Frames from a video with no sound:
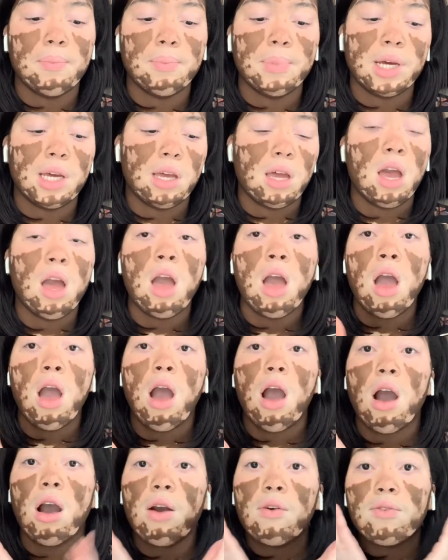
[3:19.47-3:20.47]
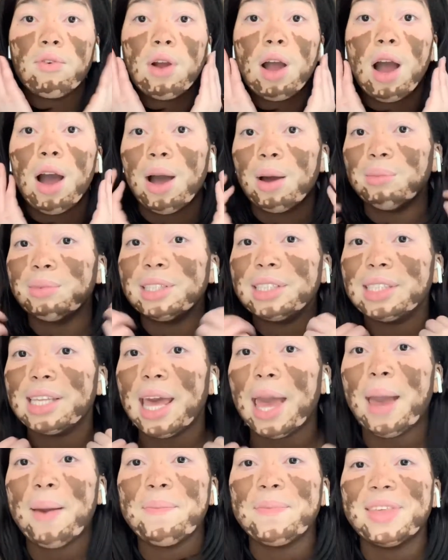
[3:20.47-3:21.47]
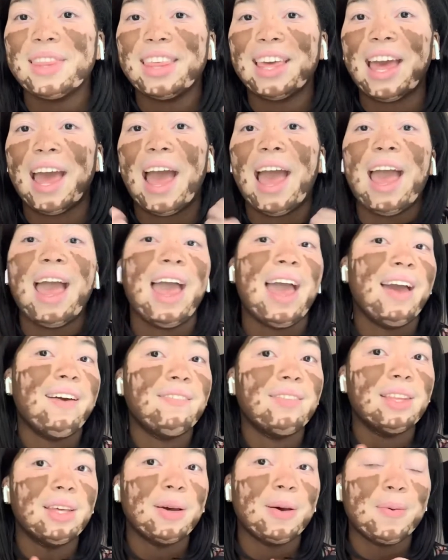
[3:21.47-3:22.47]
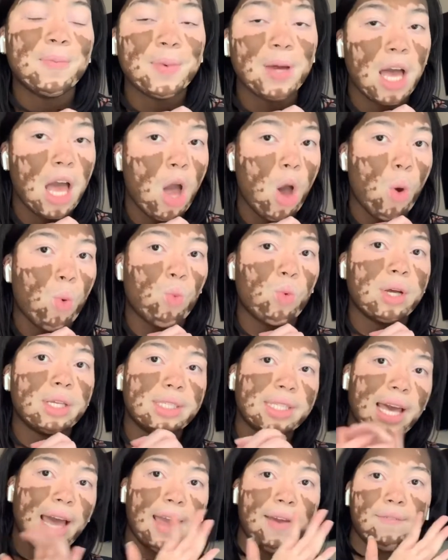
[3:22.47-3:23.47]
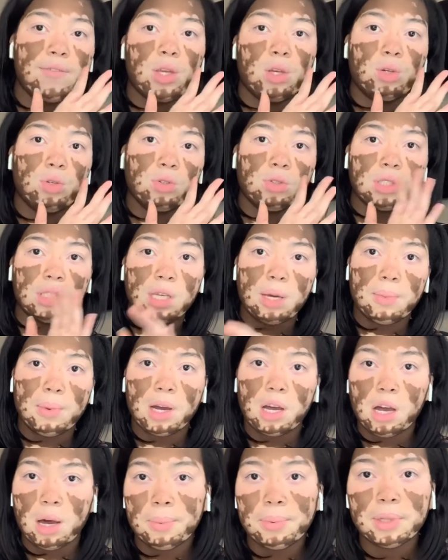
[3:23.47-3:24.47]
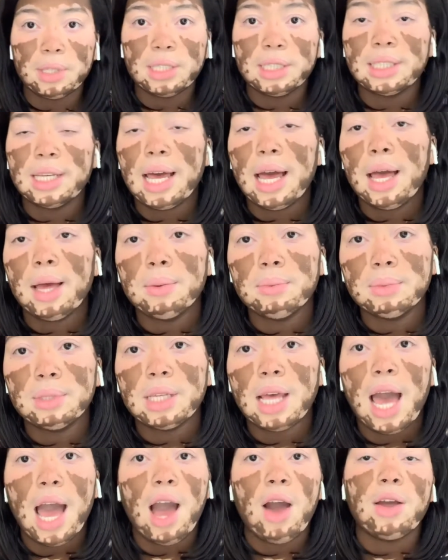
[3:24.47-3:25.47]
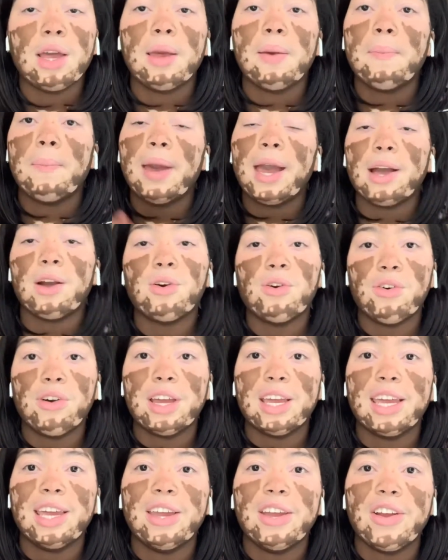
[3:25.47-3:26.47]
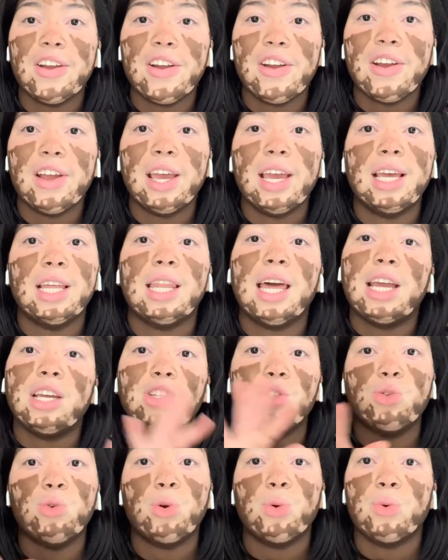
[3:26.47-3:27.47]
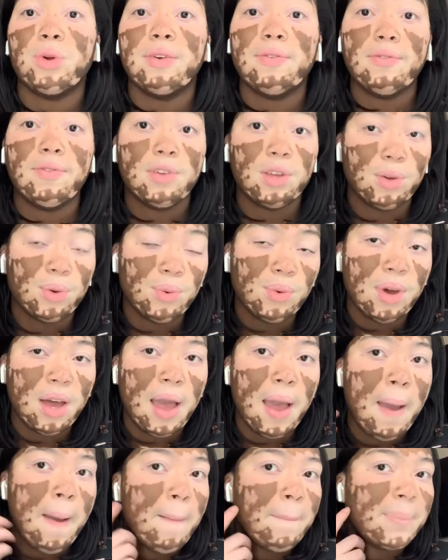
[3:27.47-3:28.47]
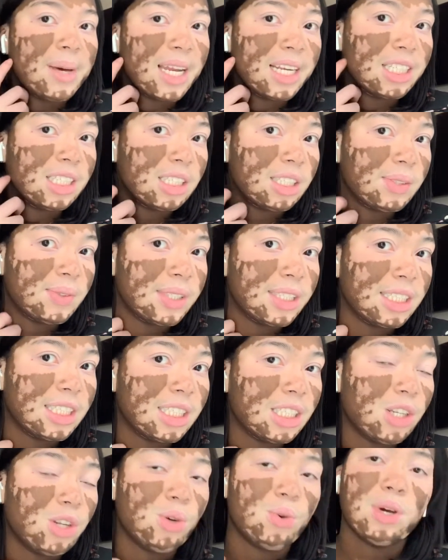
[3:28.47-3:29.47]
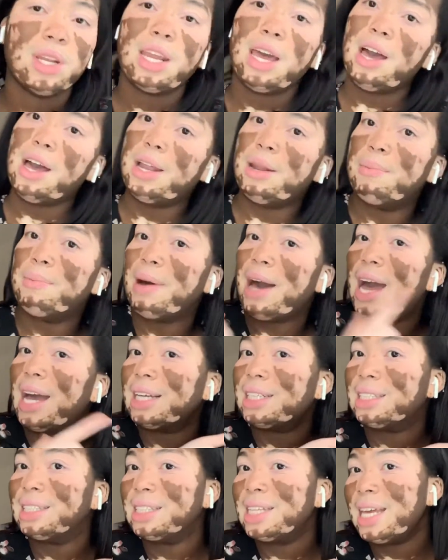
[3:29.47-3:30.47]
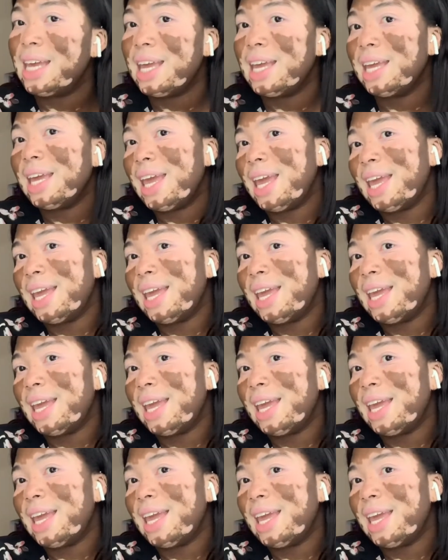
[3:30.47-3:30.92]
But overall, I'm just happy that I have them. Once I have used them a couple of times, I'll get back on here and like do a review, but I just wanted to do an unboxing.